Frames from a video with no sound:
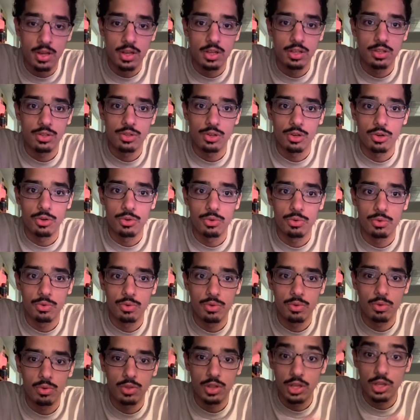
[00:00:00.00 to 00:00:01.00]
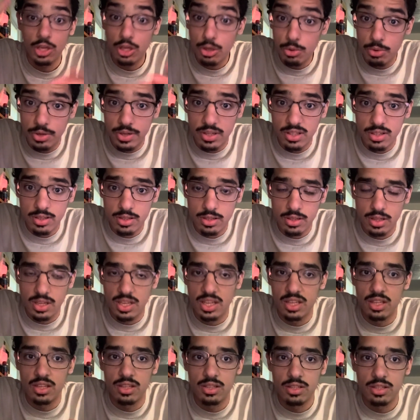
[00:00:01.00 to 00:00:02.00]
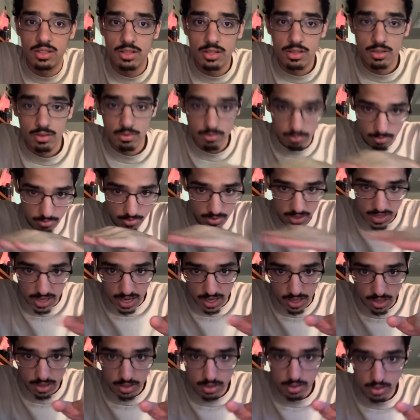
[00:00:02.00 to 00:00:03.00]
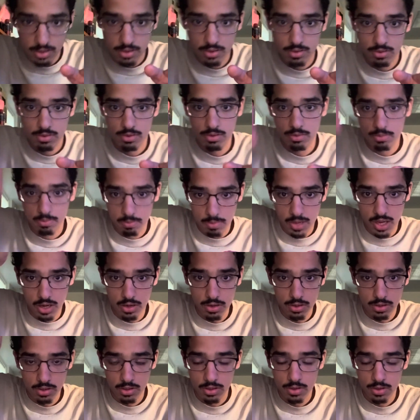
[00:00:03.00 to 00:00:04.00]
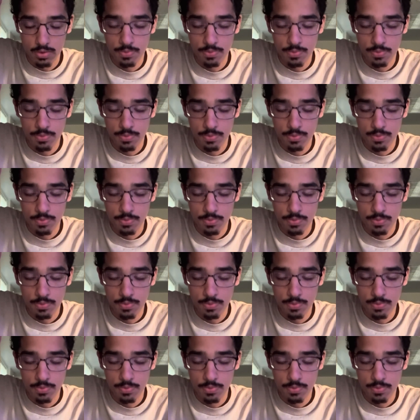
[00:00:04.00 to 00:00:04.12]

So the units is seconds, meters.